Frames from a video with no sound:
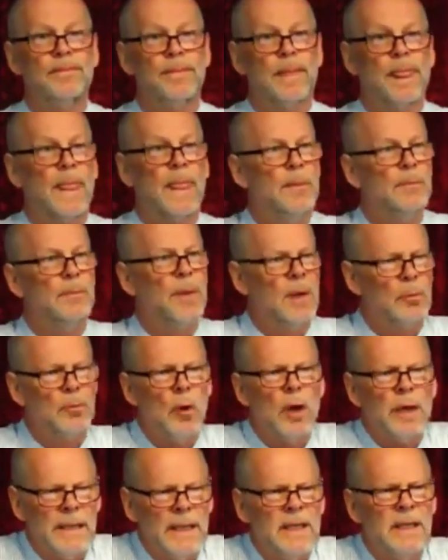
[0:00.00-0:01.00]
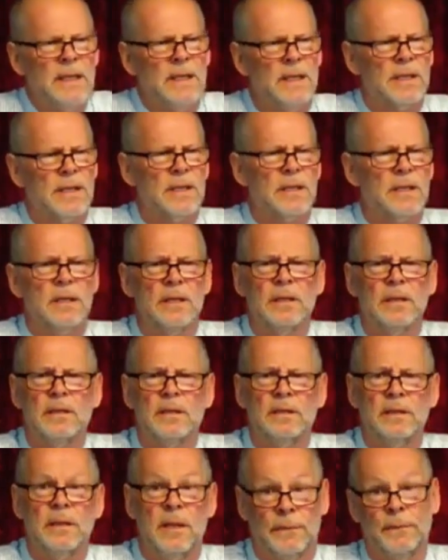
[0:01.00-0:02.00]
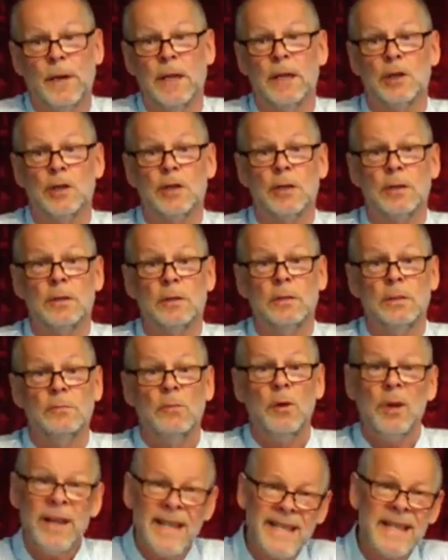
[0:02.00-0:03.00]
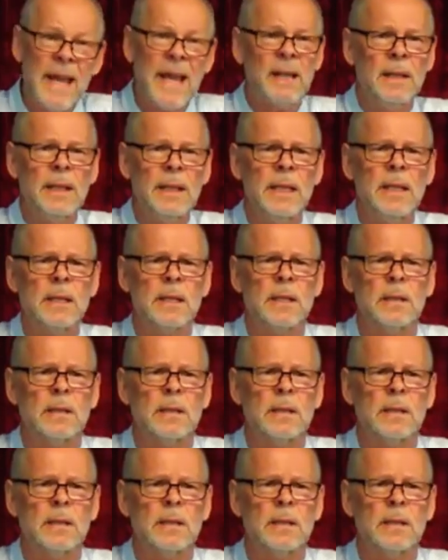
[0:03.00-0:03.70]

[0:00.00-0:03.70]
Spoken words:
But what is the flesh? What exactly is it?